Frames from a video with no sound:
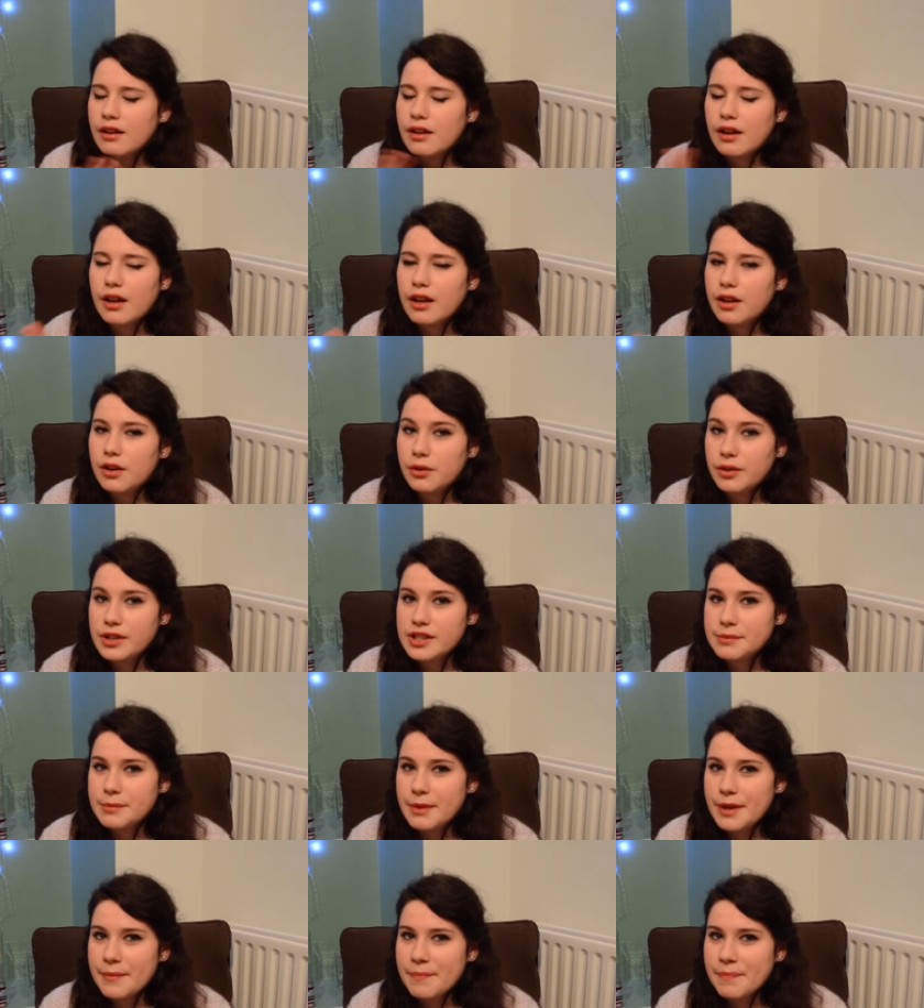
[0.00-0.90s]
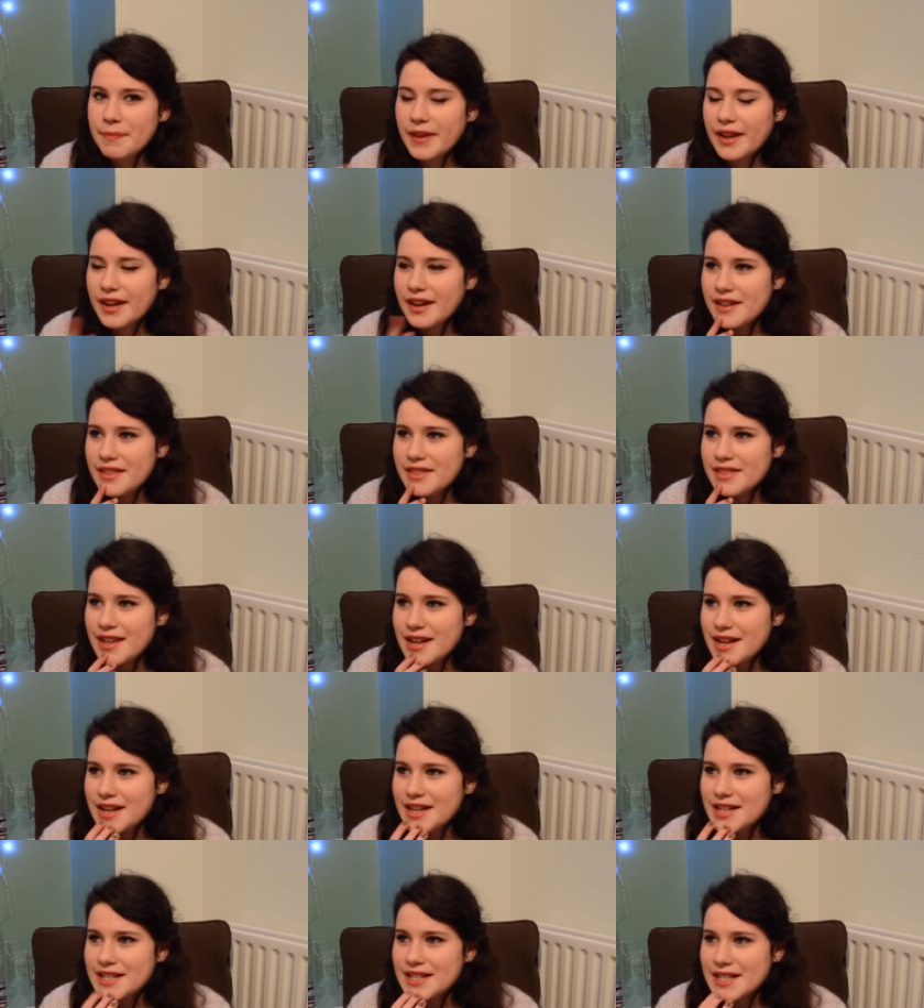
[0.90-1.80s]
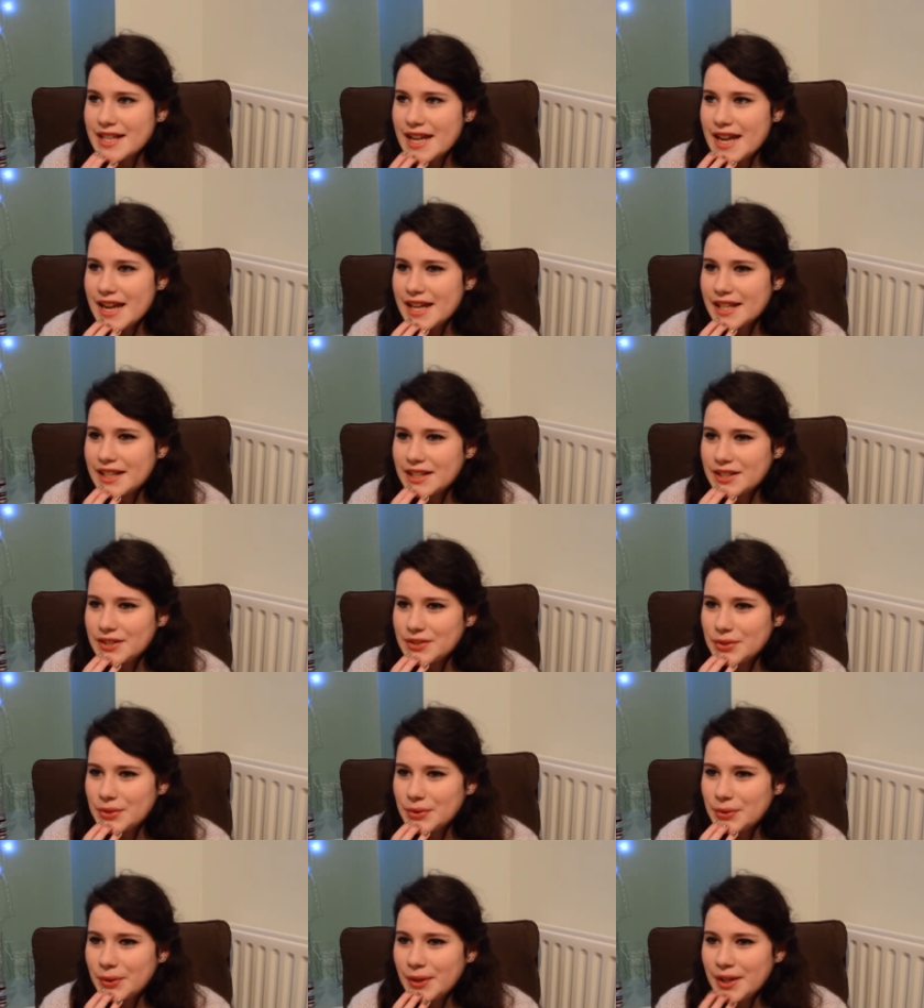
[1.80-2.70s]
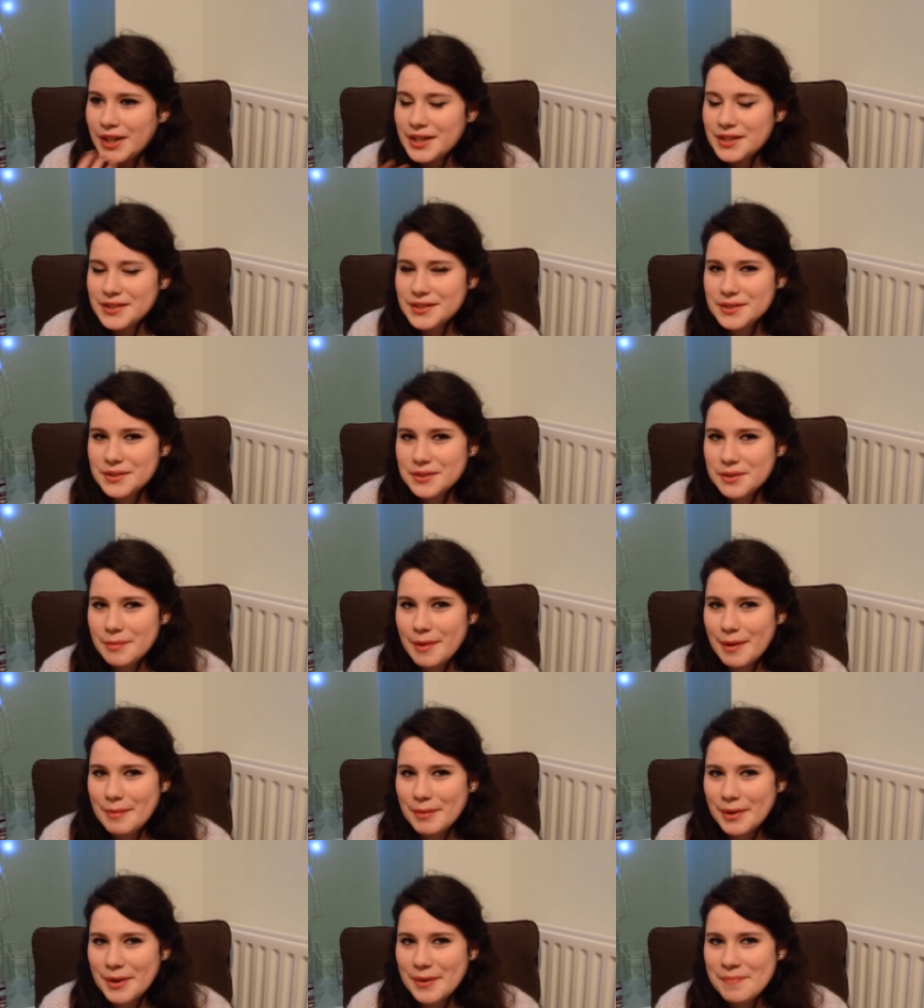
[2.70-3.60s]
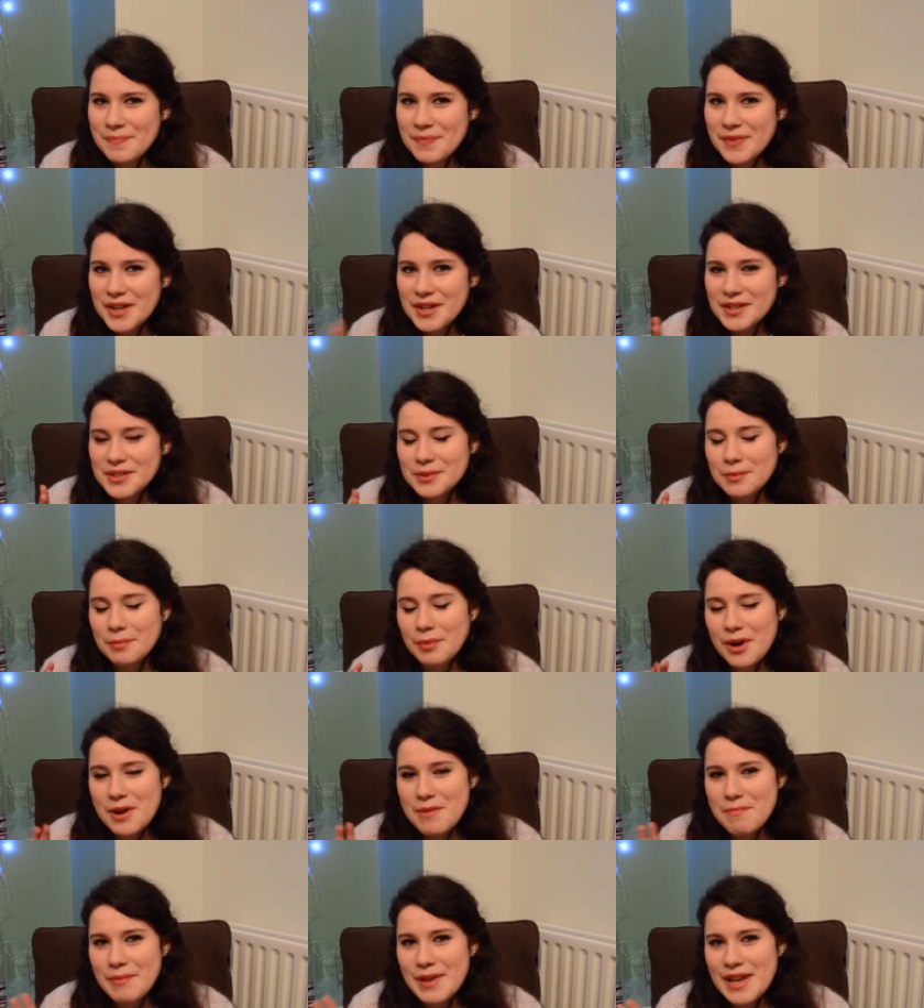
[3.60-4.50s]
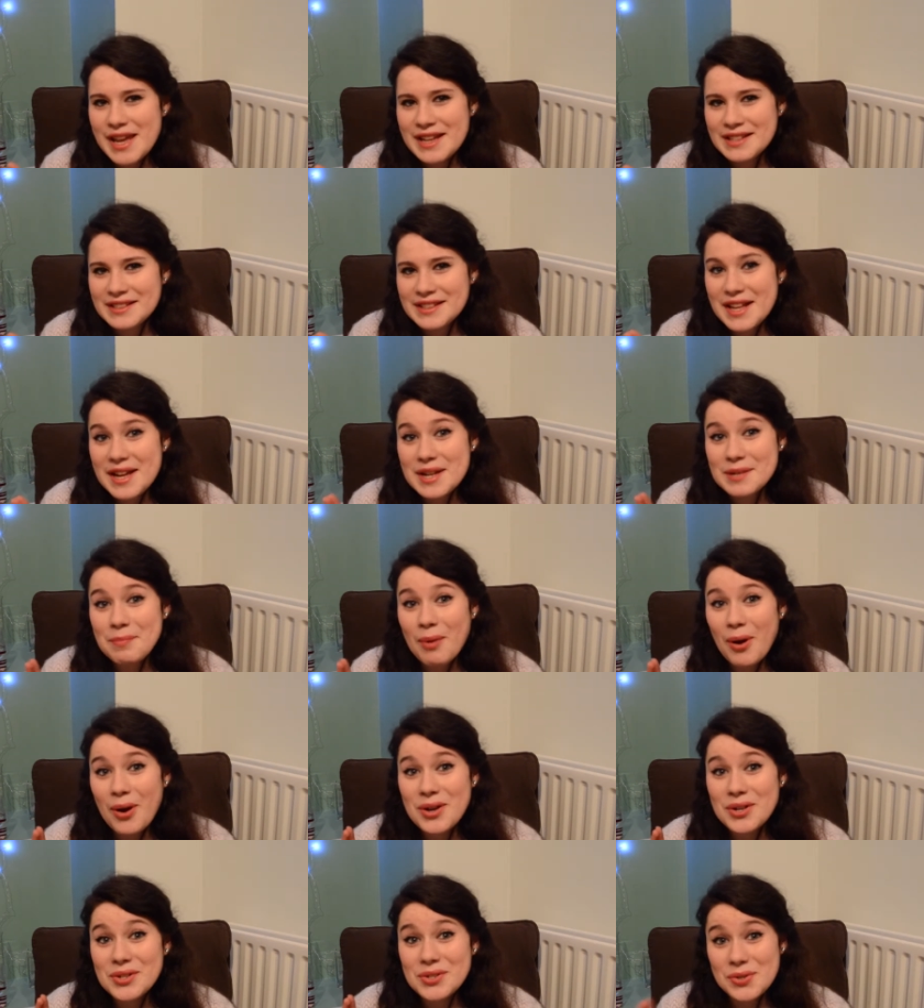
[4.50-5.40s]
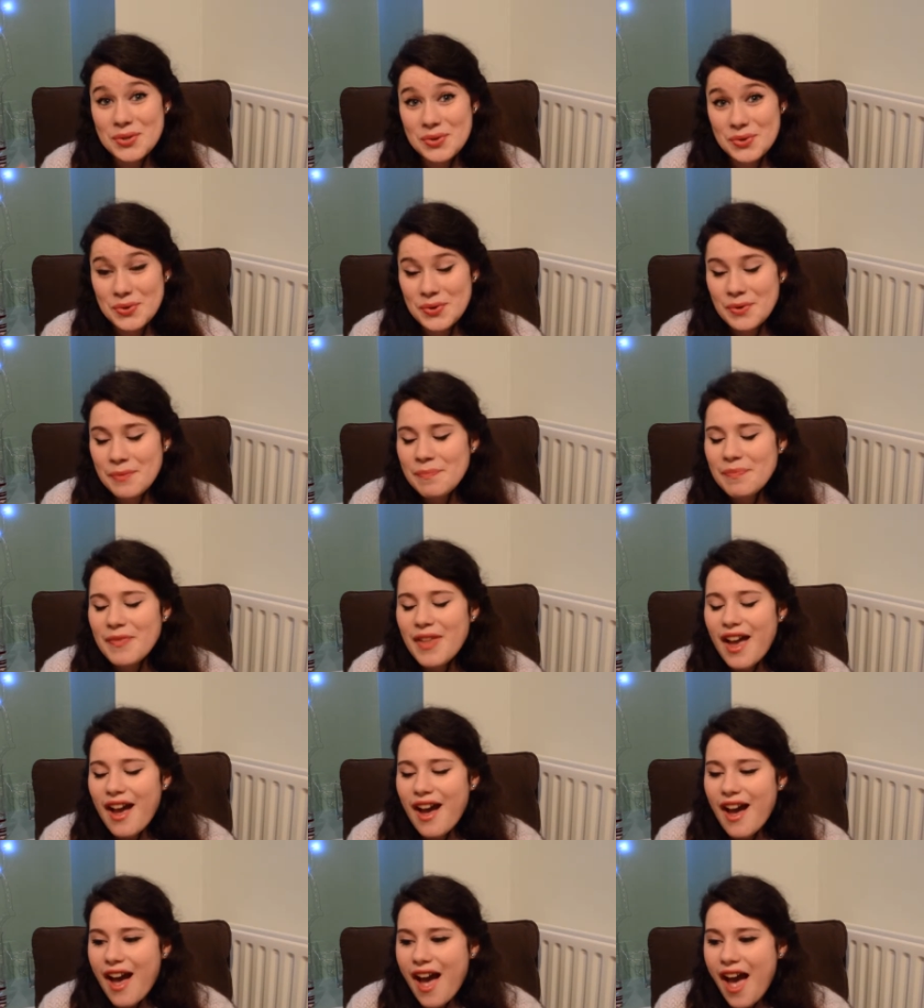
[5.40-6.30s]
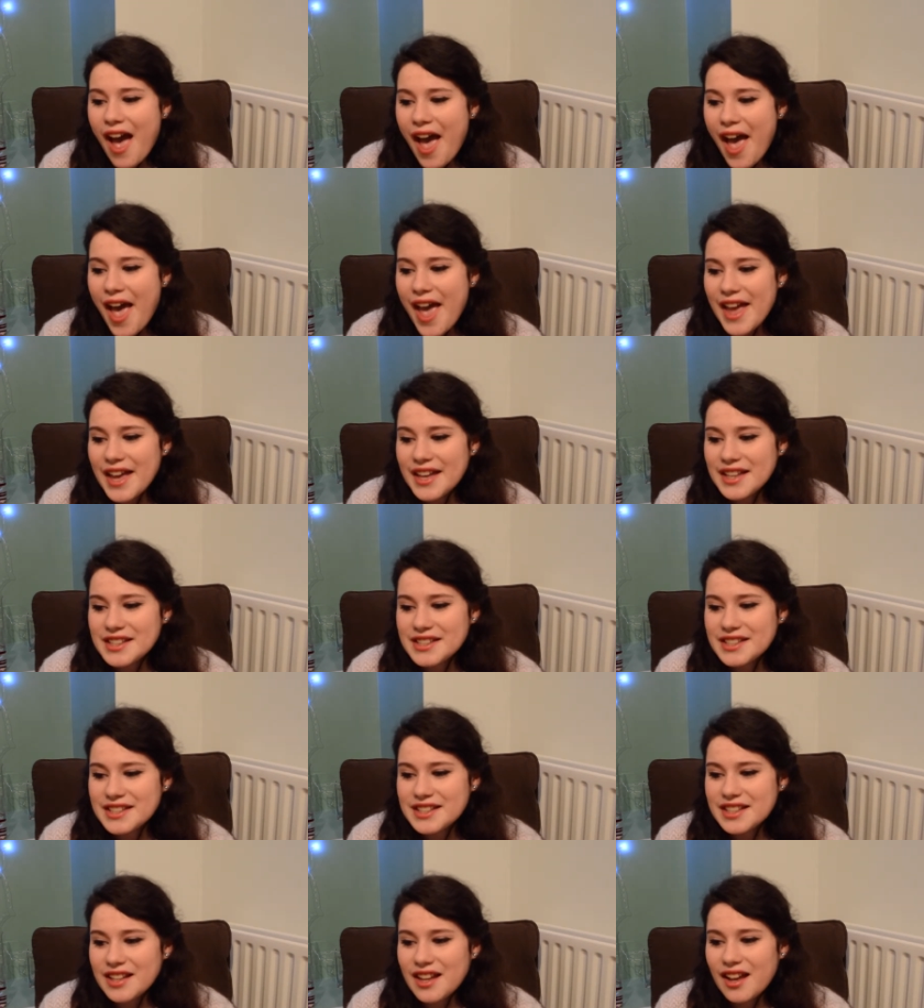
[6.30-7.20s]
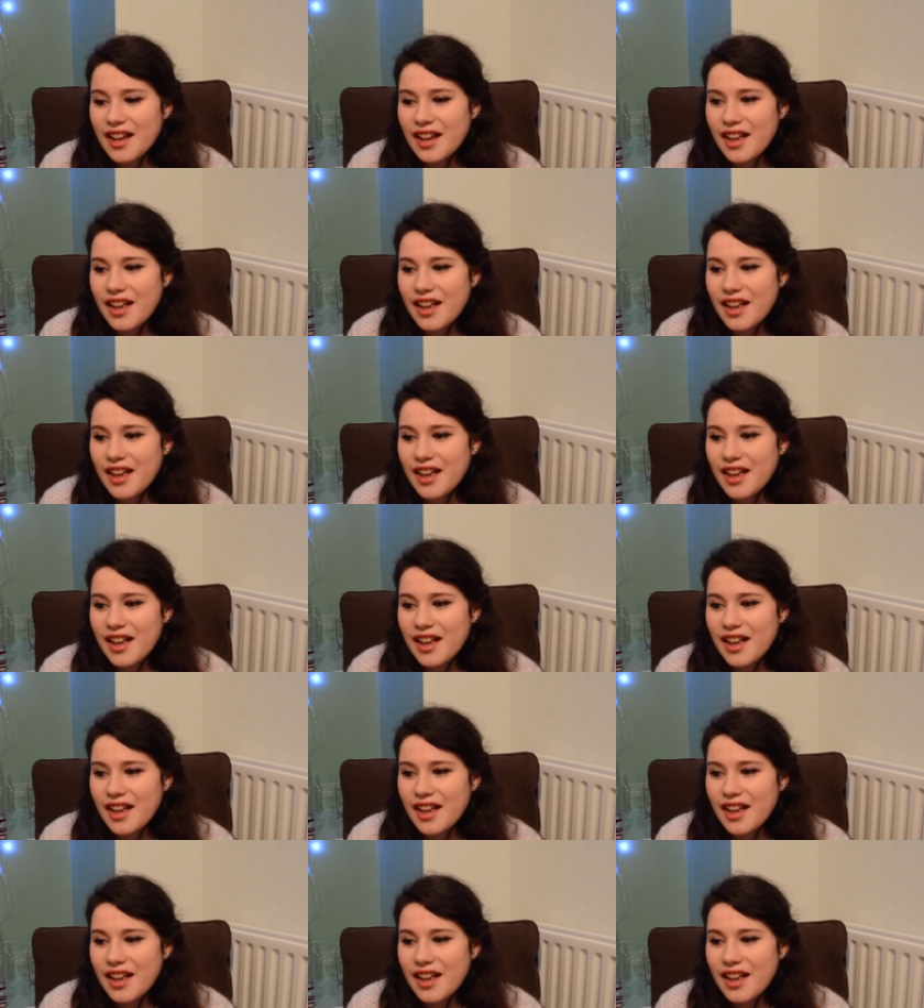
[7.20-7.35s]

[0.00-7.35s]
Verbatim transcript: That annoys me. And I think I did A and then two, so I don't remember. So point B slash point two is